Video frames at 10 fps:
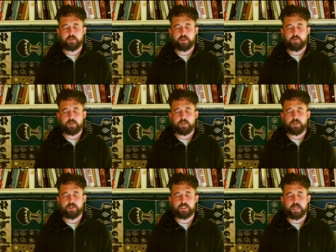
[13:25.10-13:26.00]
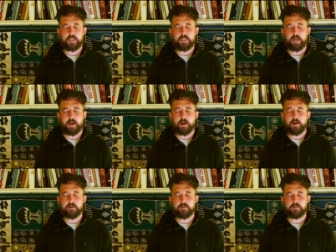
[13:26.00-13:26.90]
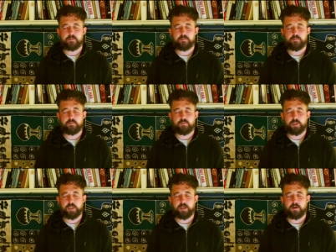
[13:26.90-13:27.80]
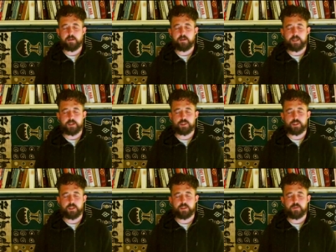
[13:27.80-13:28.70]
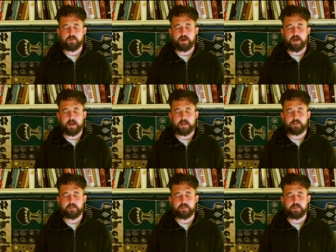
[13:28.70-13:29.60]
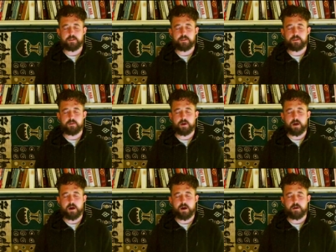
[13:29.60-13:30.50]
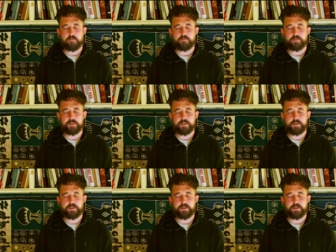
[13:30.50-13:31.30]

And we can just take care, bringing our attention into our hands, into our arms,